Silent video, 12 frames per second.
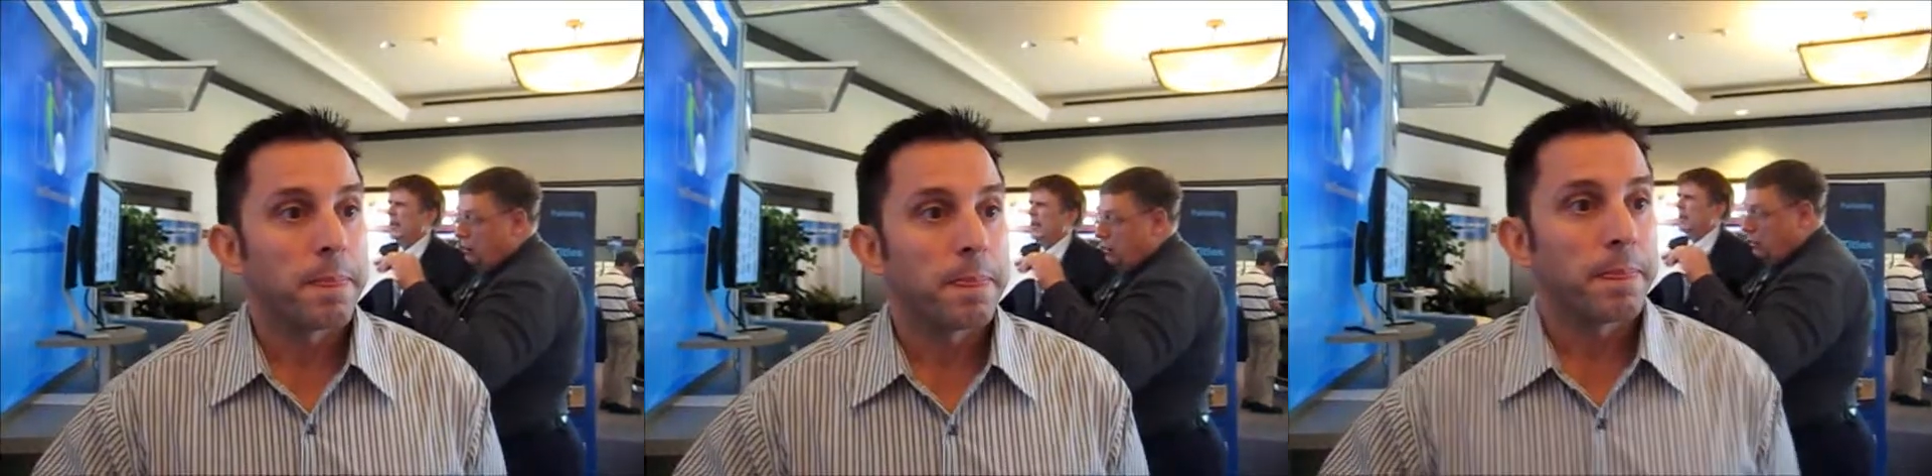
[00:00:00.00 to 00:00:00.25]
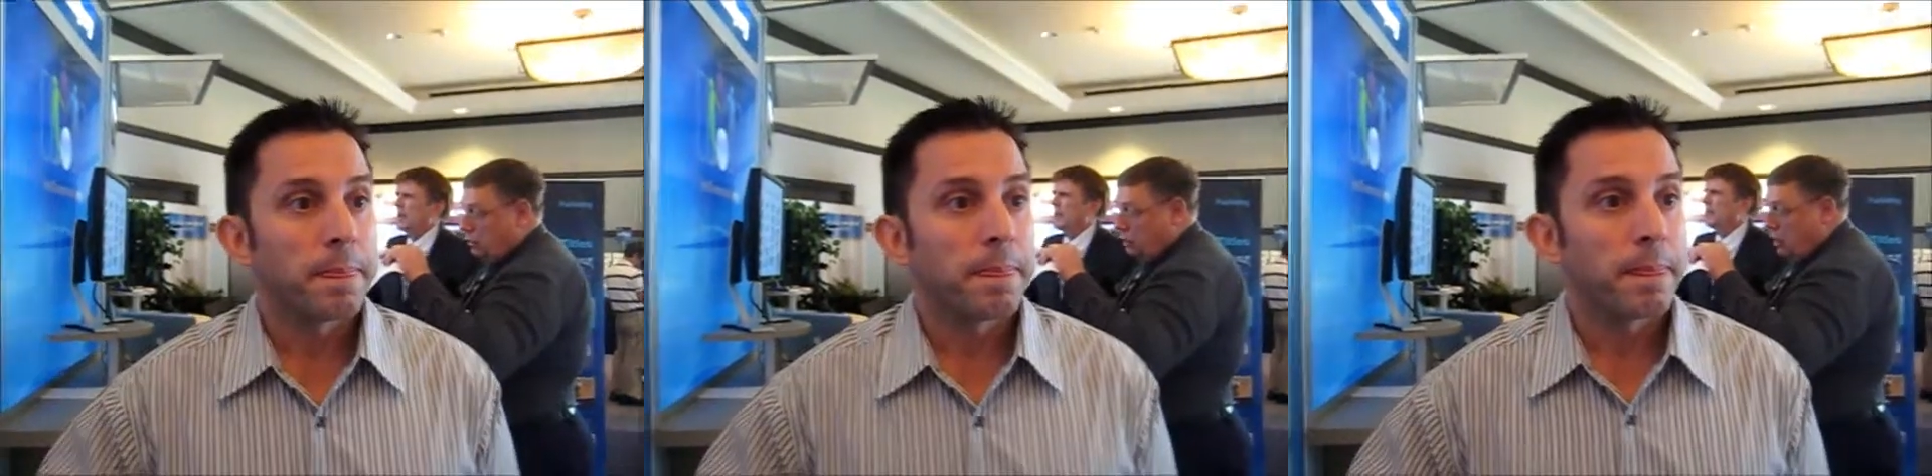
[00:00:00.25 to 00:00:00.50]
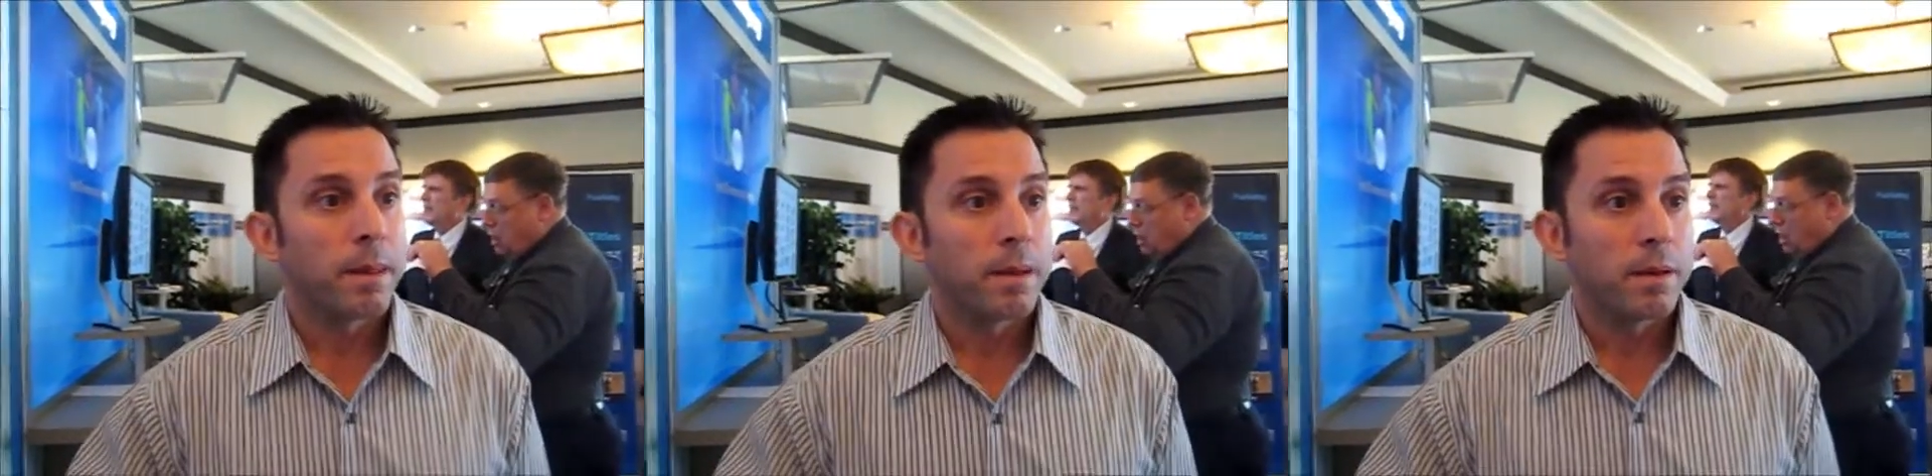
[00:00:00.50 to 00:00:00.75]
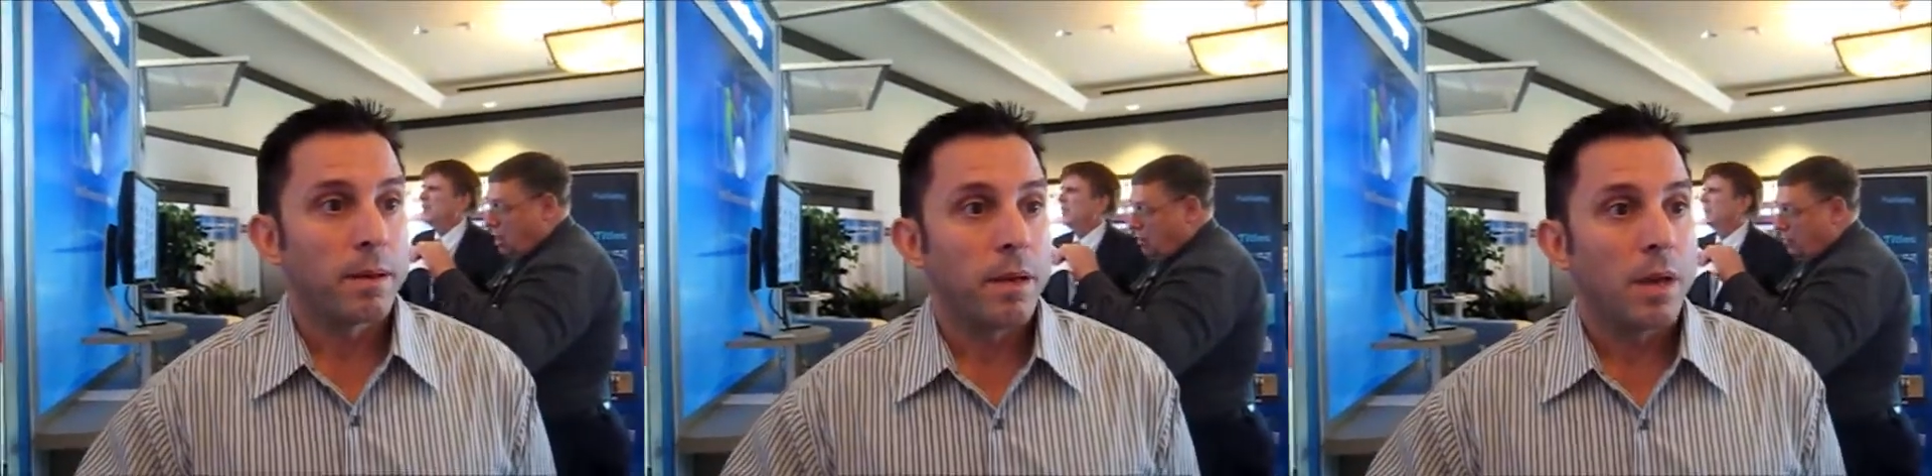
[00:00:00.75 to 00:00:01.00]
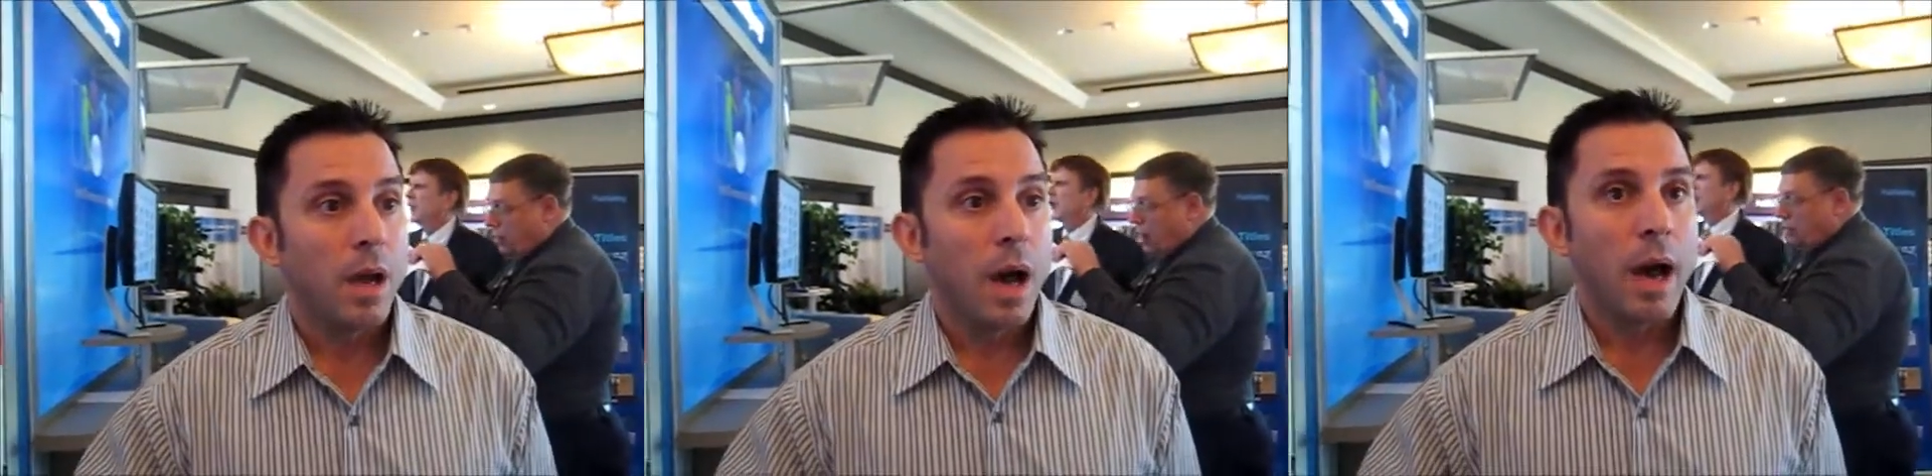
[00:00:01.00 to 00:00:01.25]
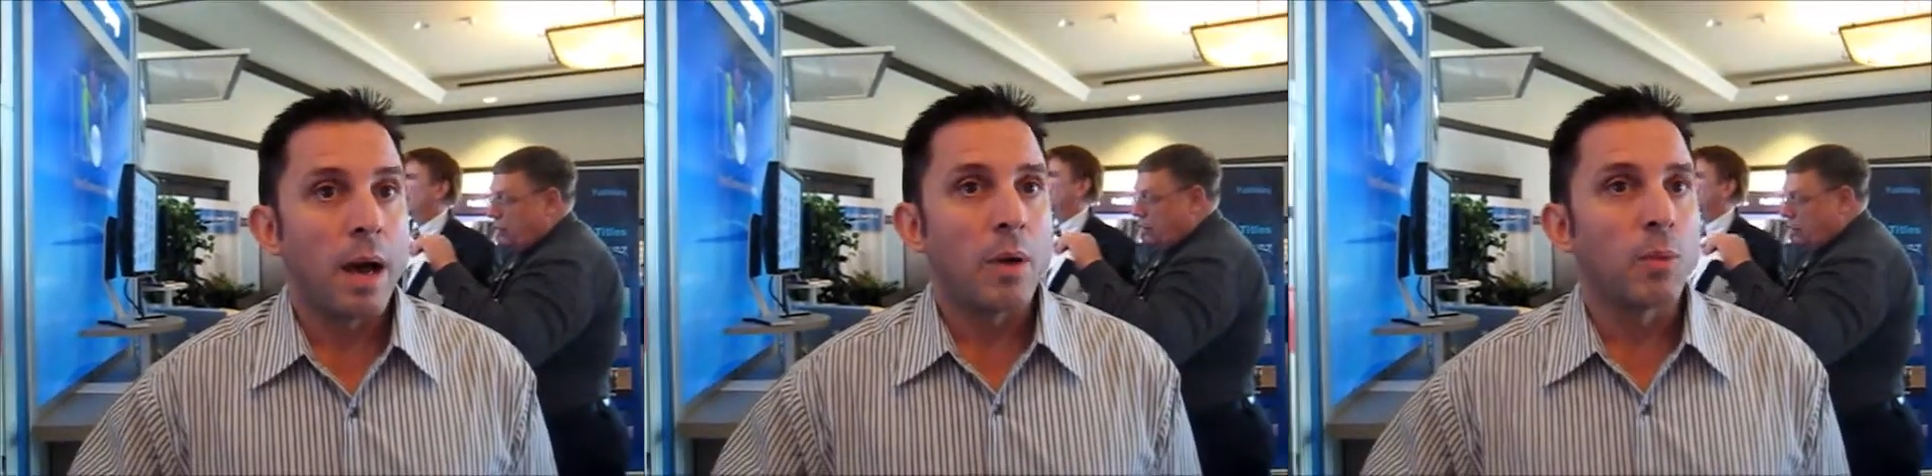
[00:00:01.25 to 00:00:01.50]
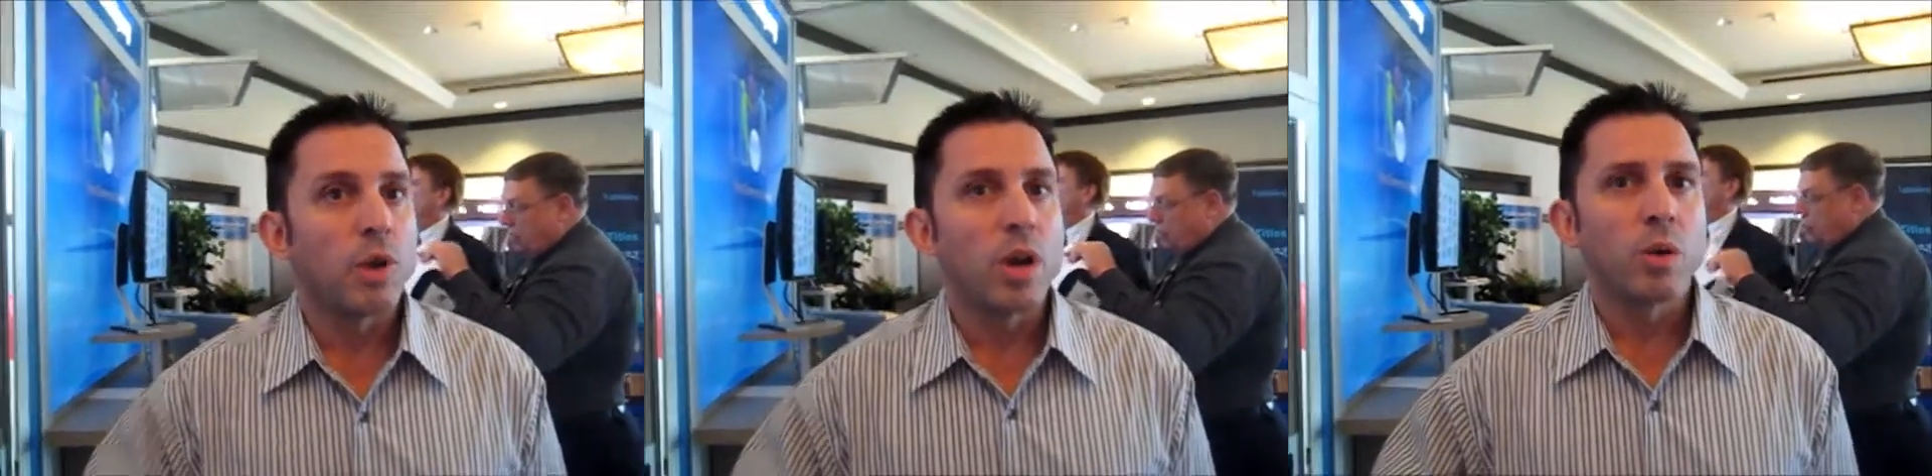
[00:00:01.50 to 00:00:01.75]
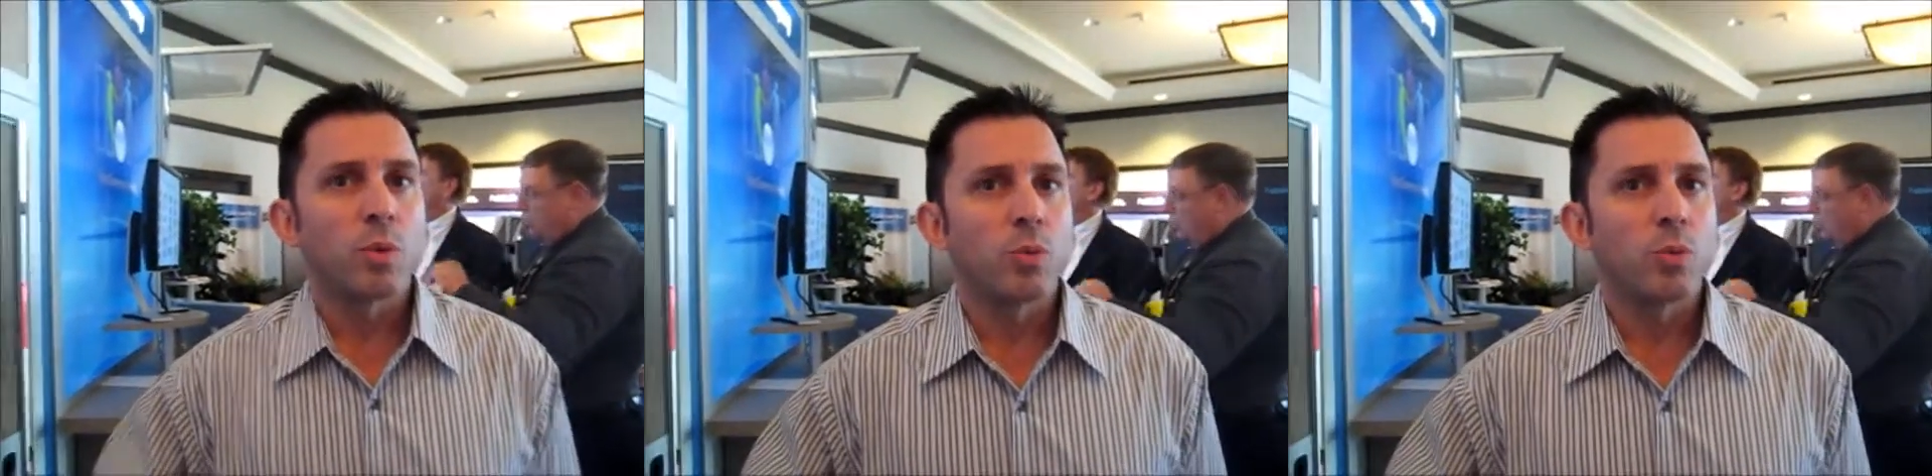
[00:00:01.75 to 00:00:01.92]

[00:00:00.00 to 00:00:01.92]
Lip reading: in that vertical?